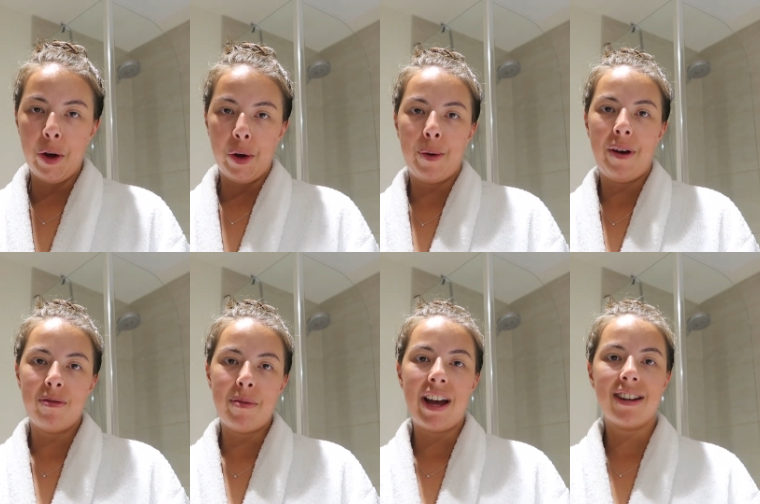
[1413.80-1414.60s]
Got a
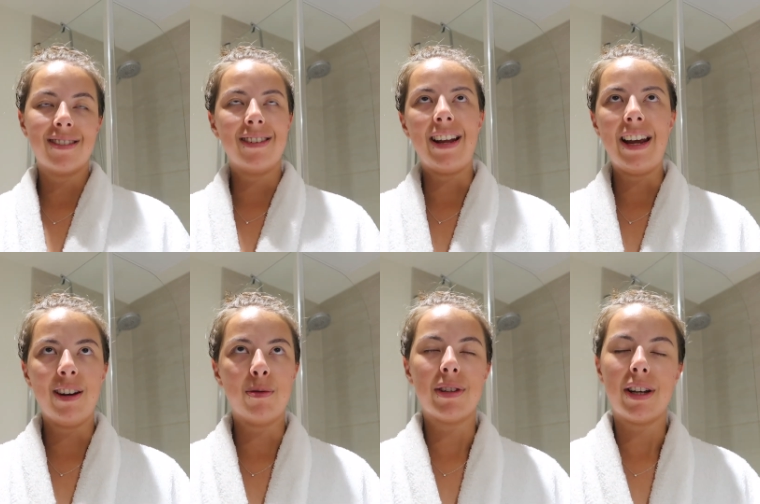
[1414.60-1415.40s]
quote from Addison Lee
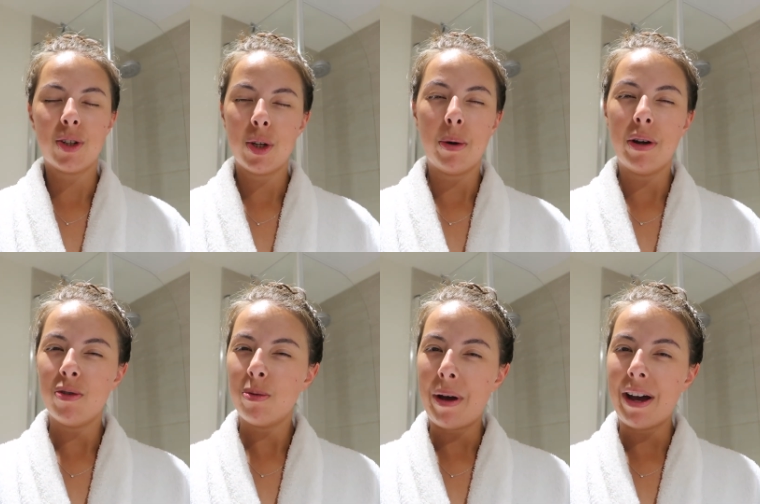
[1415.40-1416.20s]
and it was like
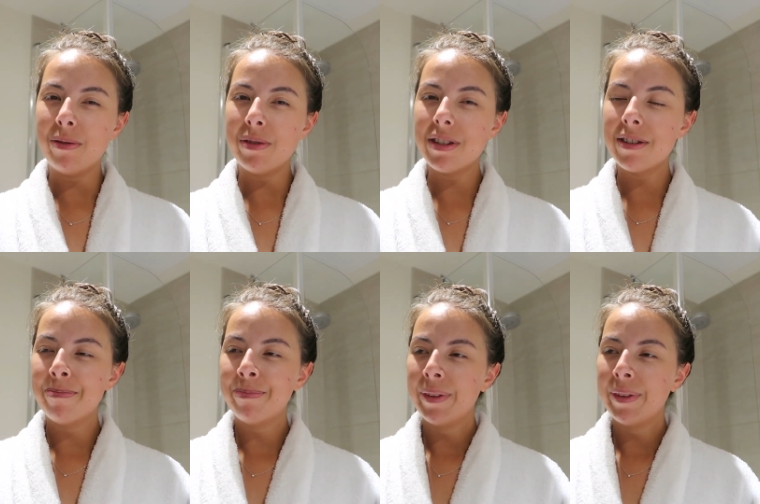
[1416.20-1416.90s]
200 pounds